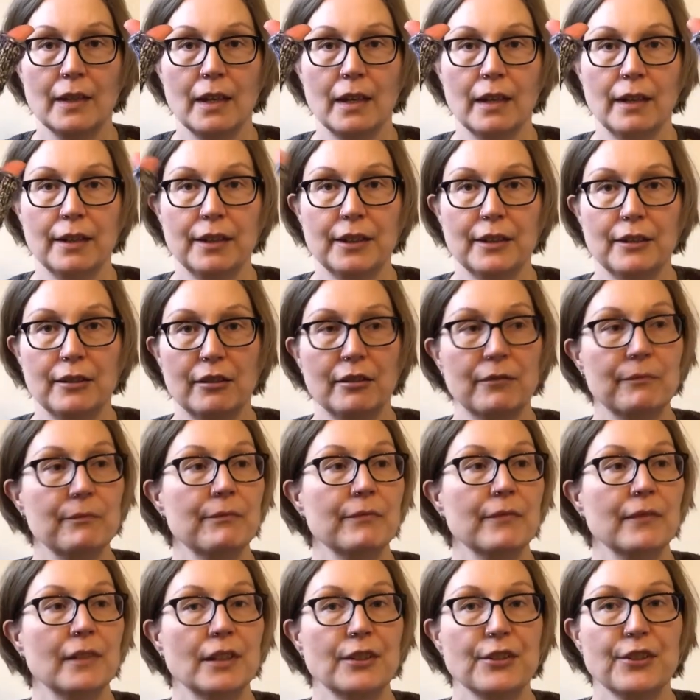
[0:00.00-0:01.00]
Here,
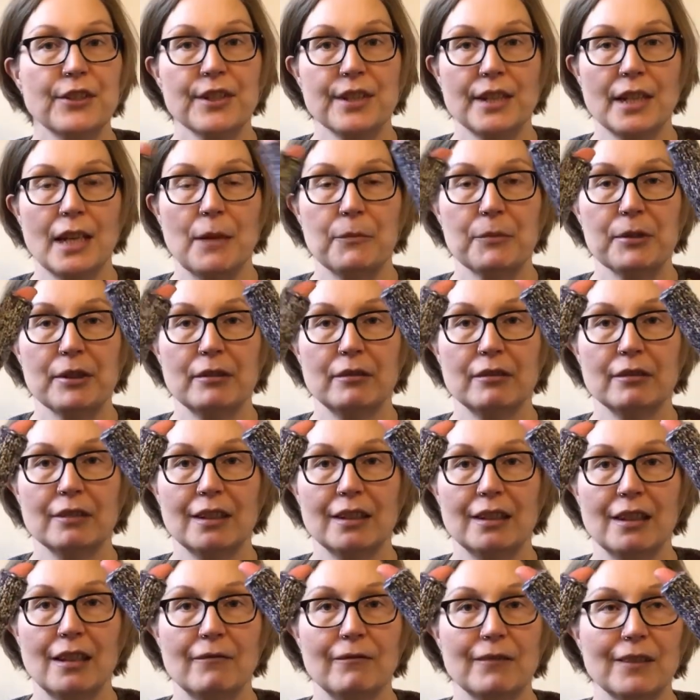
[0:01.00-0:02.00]
just absolutely
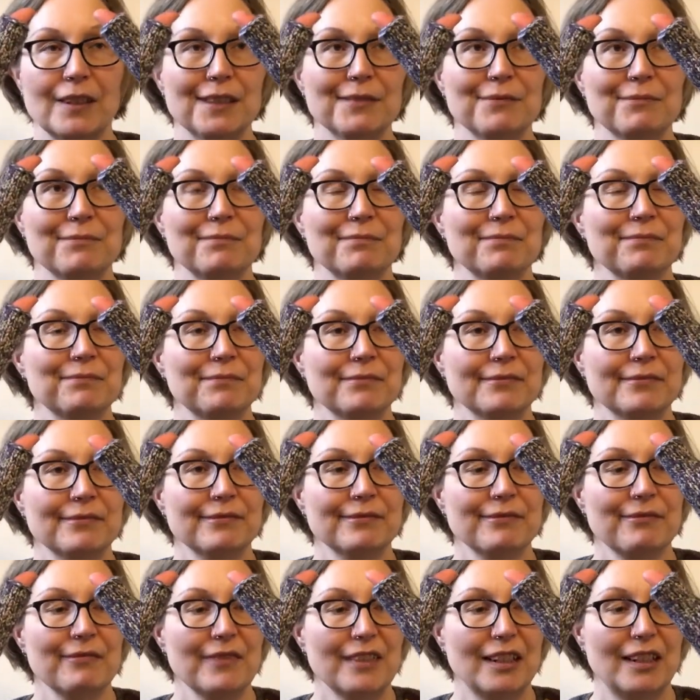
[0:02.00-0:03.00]
lovely.
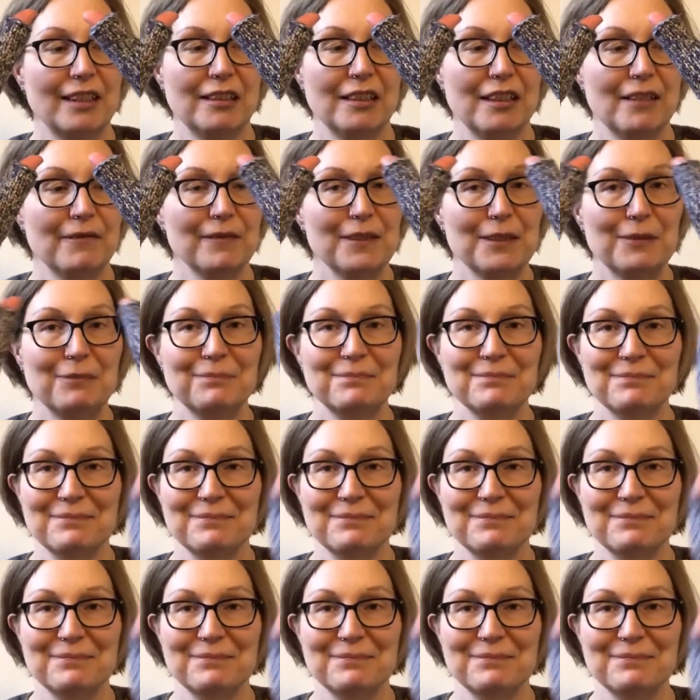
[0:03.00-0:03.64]
I love them.